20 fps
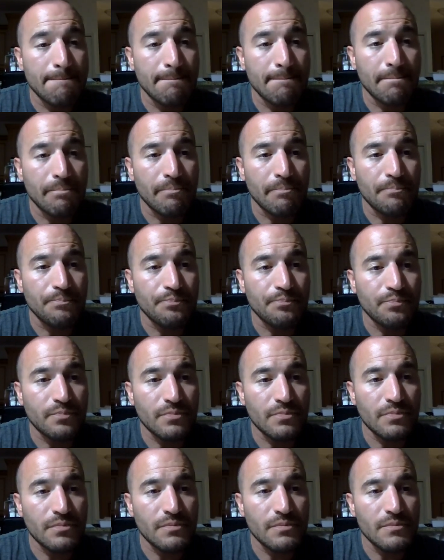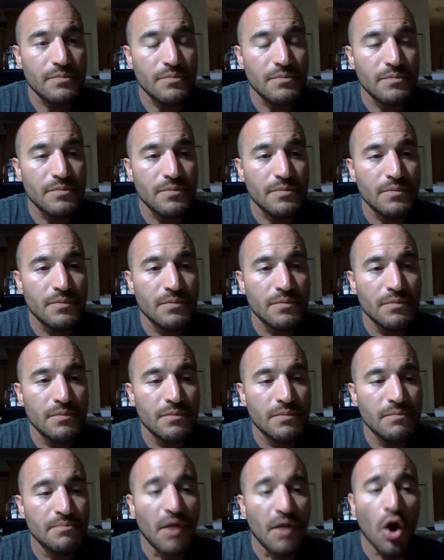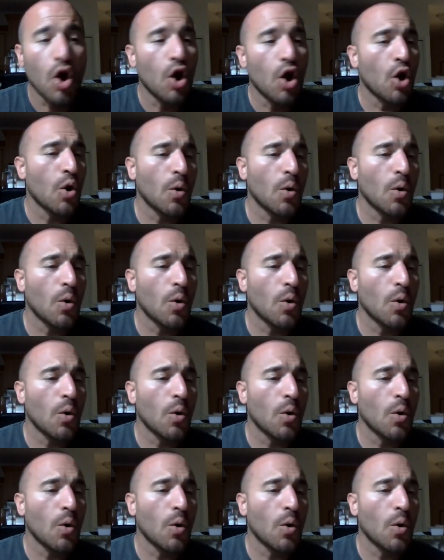Corn in the outfield?